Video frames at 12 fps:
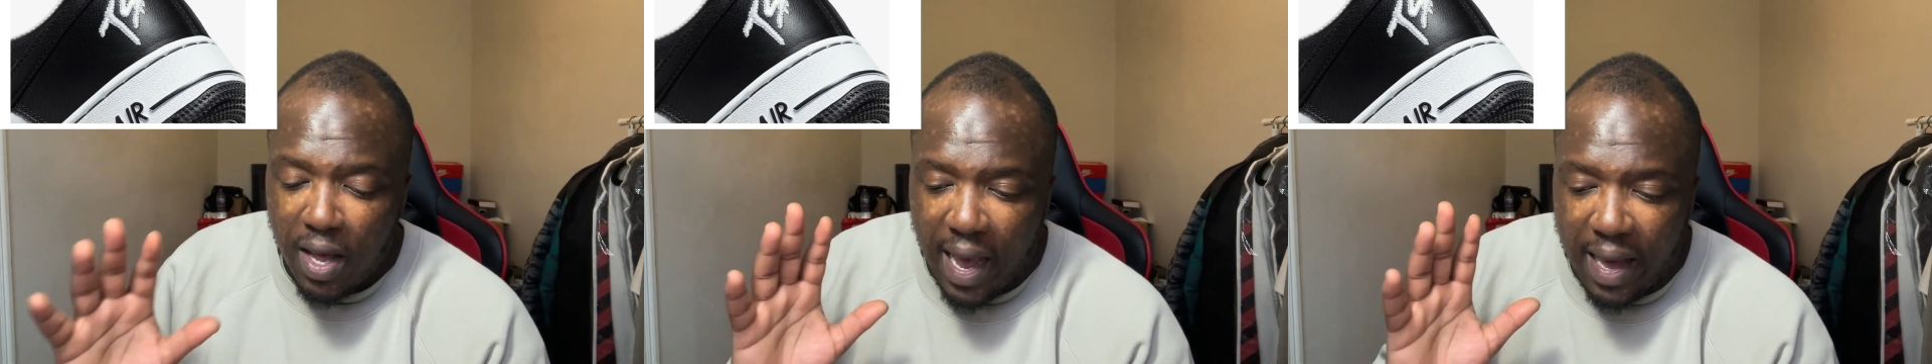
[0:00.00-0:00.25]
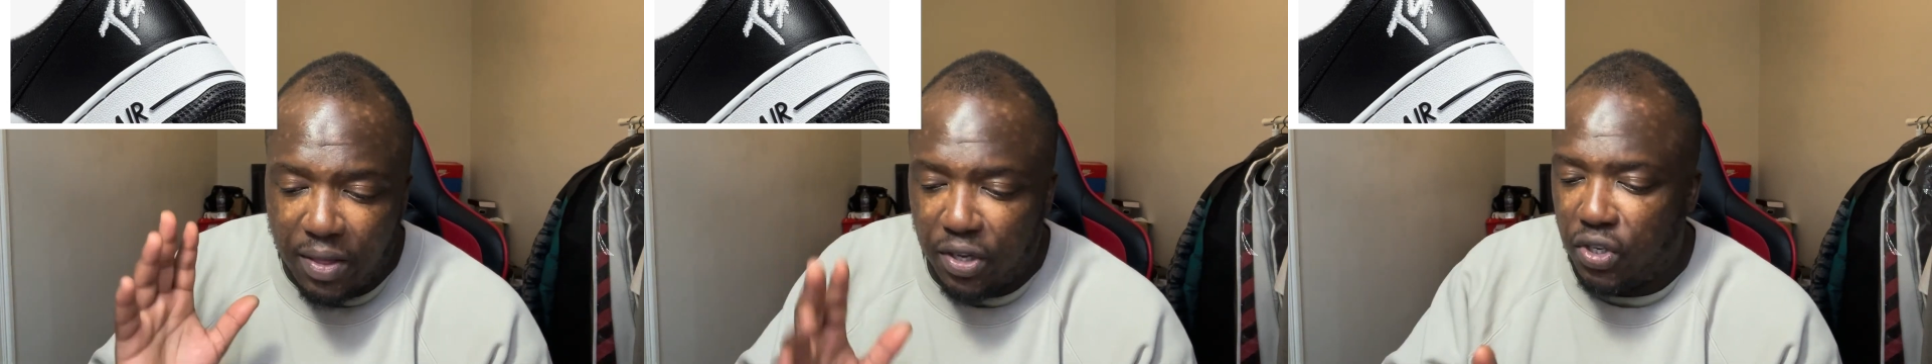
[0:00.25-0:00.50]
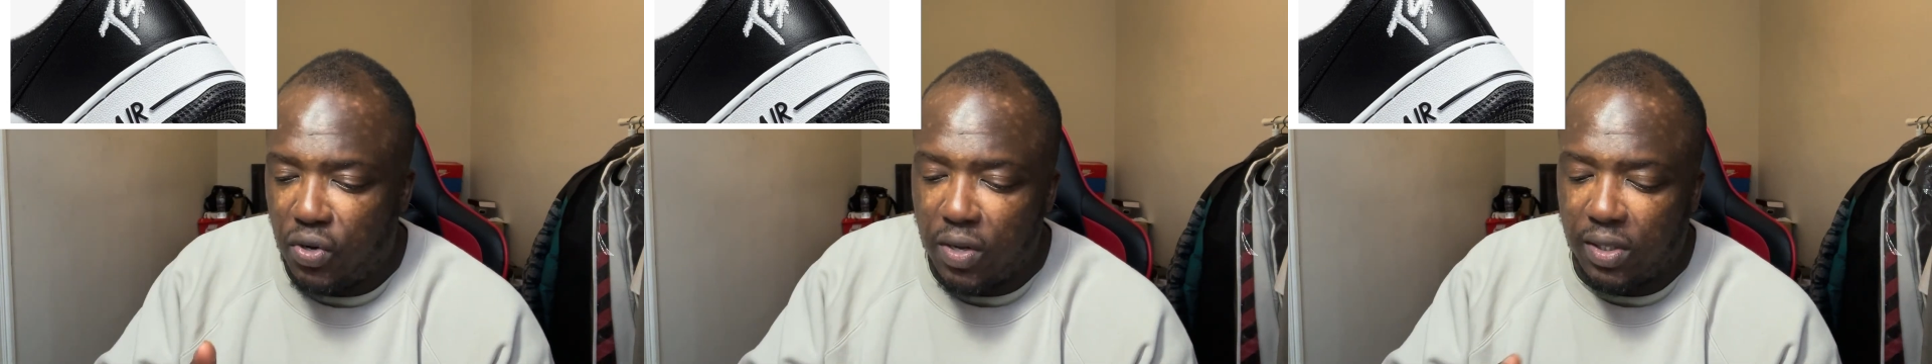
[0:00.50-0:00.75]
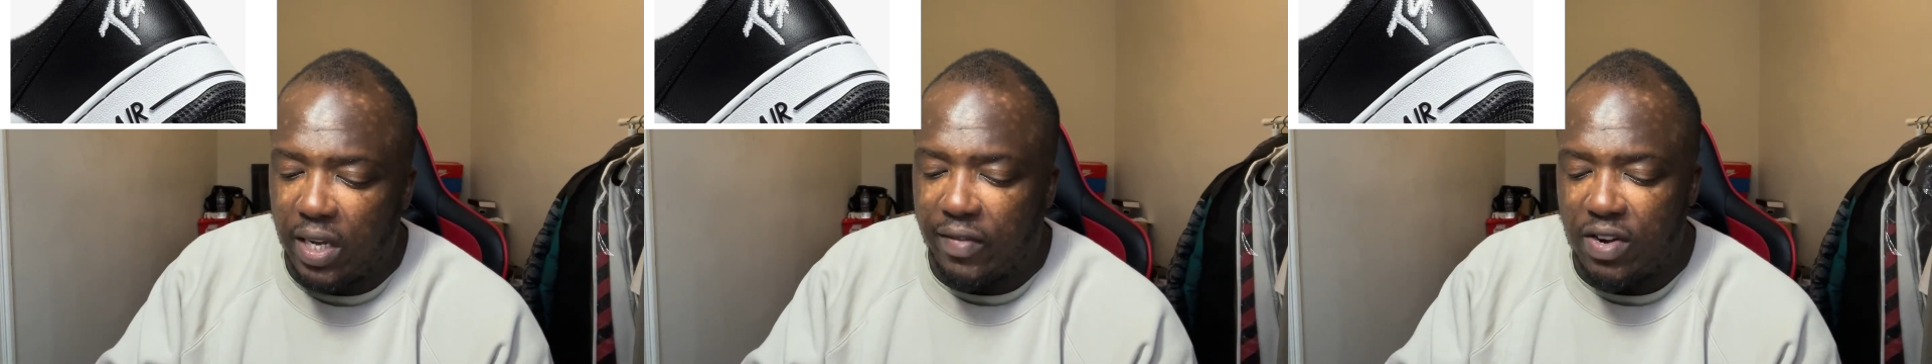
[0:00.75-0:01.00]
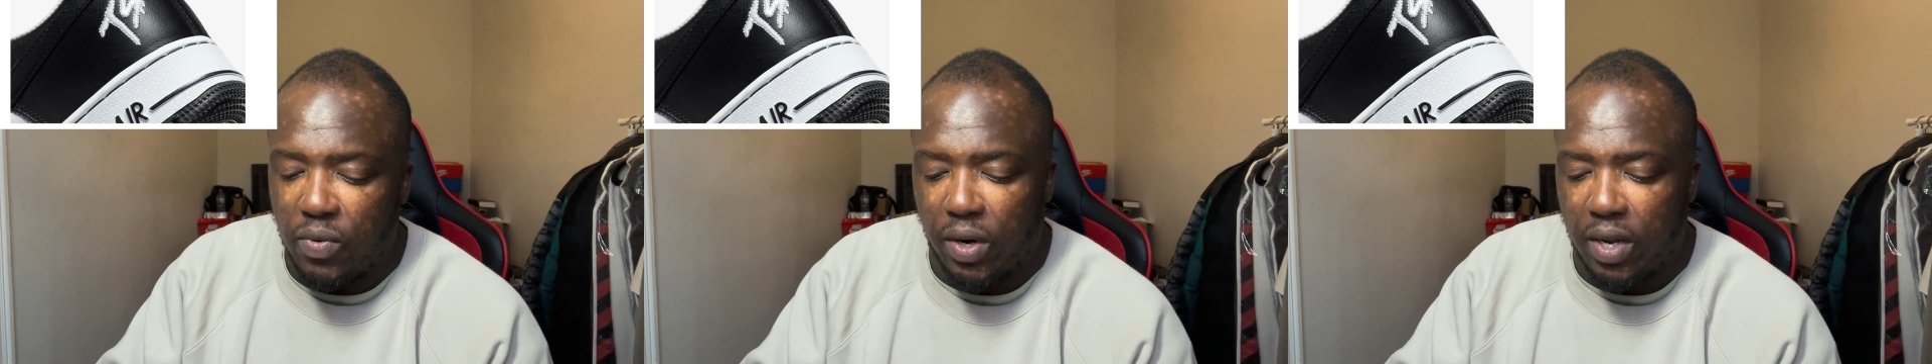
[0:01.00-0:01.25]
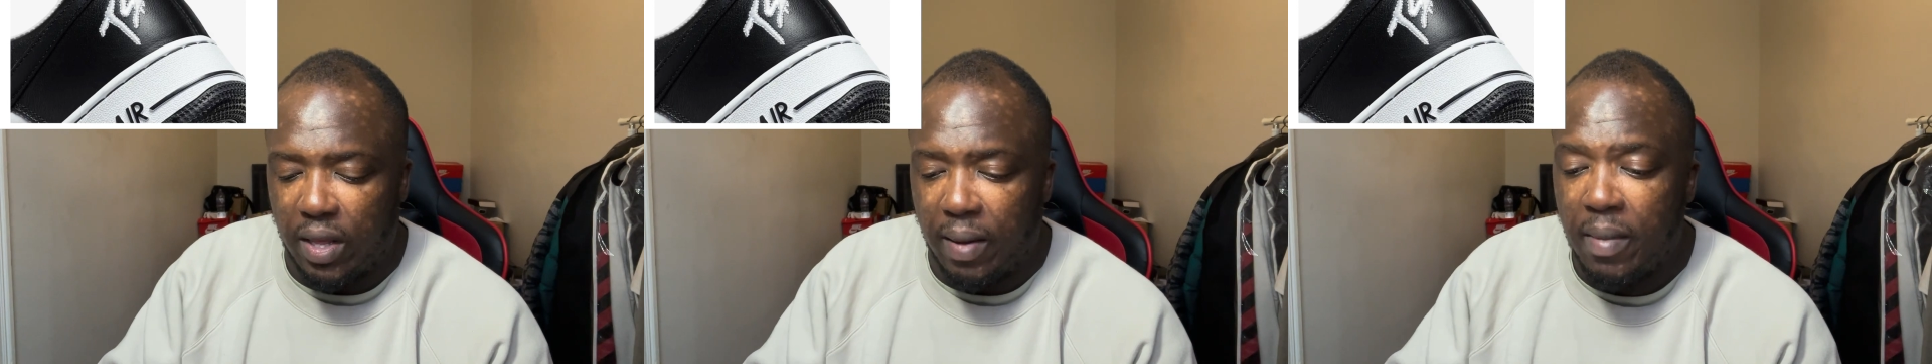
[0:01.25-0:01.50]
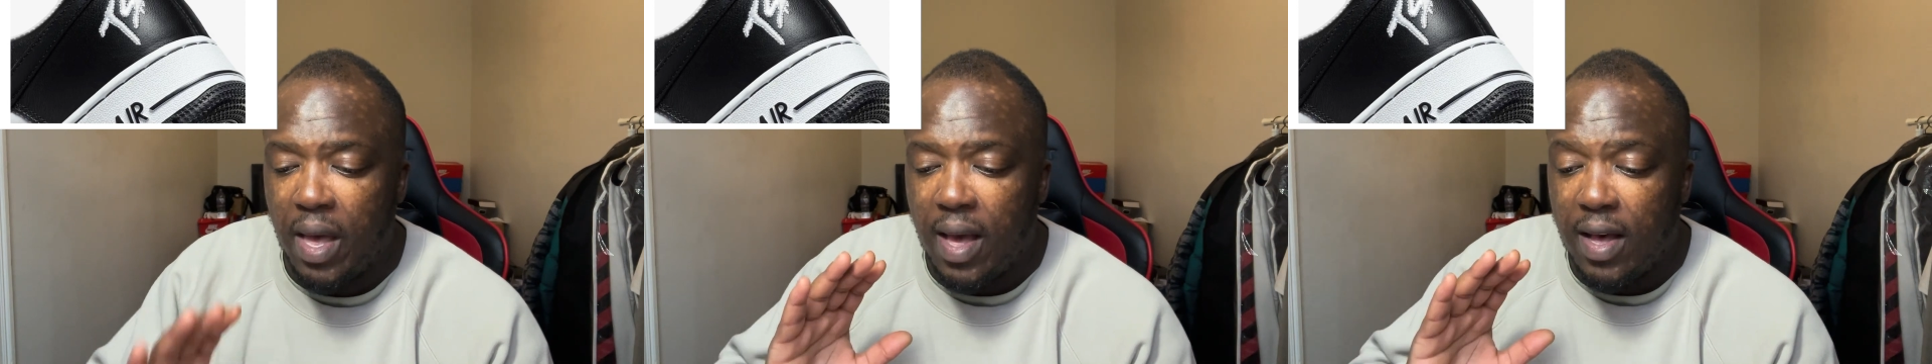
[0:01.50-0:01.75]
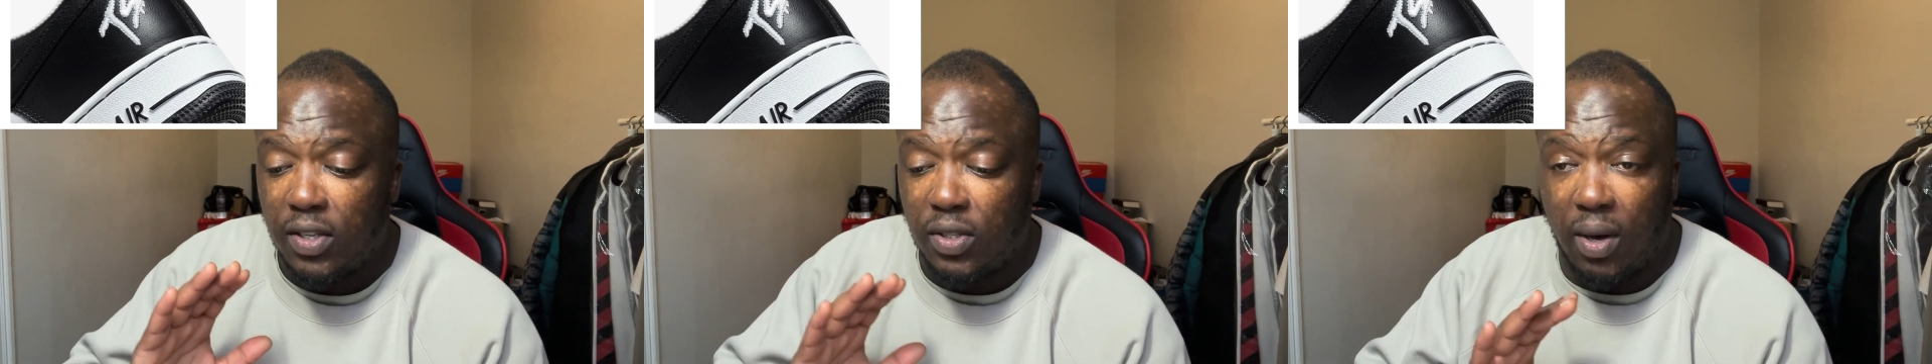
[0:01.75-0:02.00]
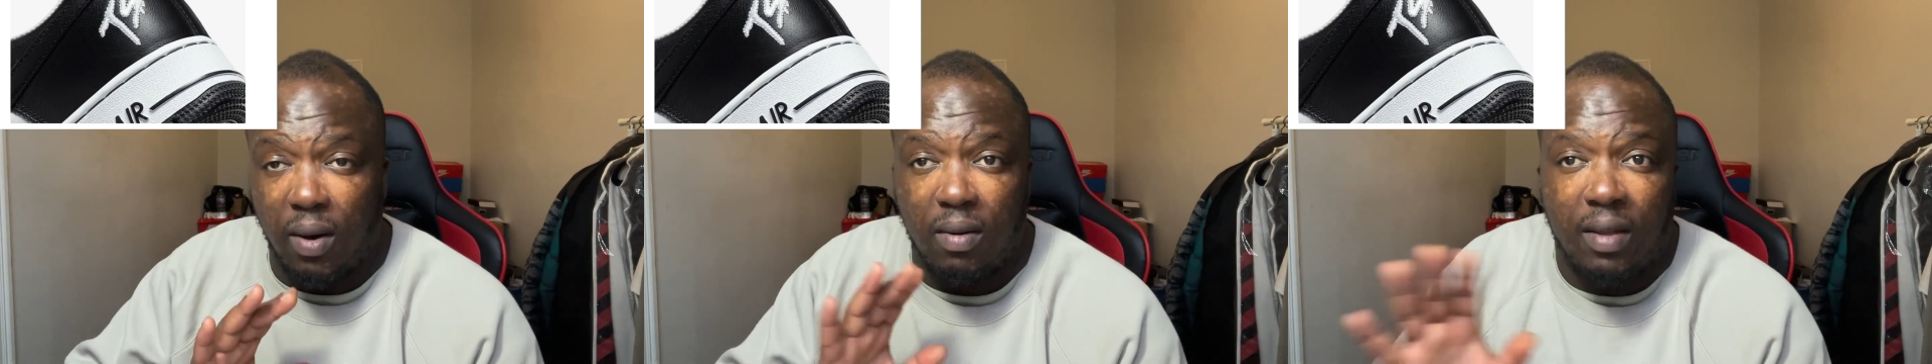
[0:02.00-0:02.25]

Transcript: And this shoe is definitely one of them. So